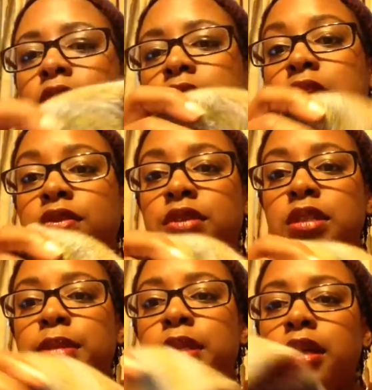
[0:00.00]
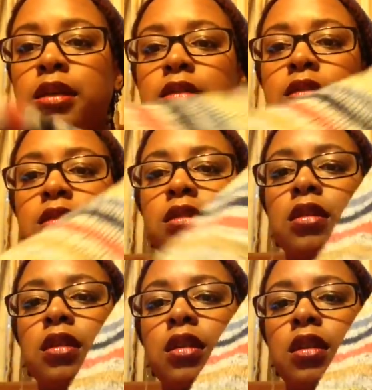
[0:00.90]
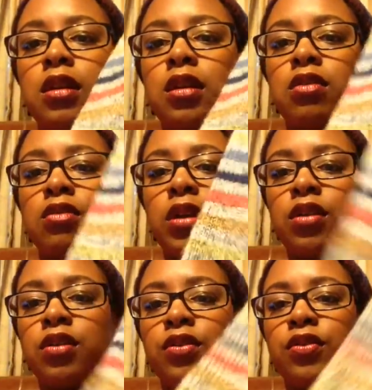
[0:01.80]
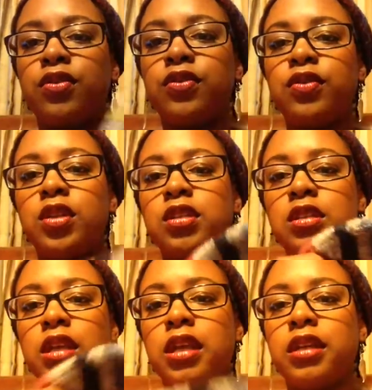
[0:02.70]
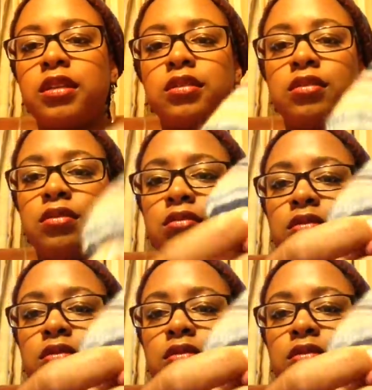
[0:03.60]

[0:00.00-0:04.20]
set of DPNs, regular foot, and